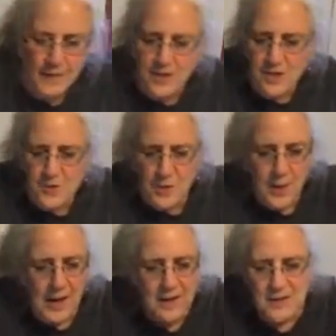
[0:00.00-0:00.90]
just
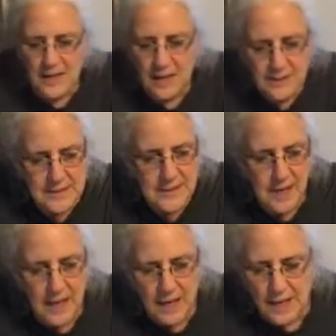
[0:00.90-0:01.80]
requires a
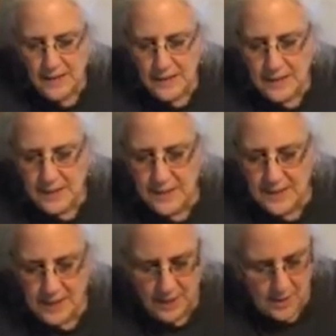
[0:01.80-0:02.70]
tiny little
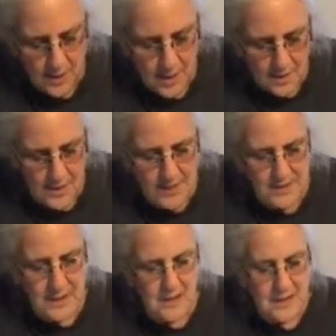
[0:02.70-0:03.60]
container because
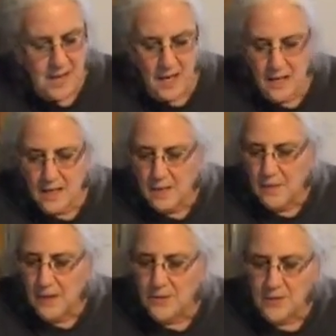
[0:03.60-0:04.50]
it's a tiny
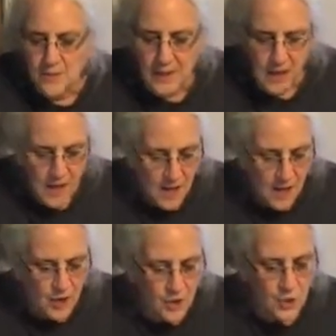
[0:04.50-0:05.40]
amount.
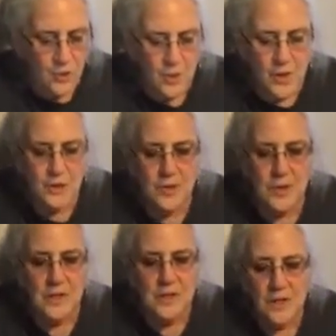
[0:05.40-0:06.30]
You're going to
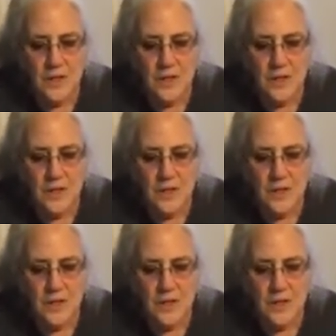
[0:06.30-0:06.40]
treat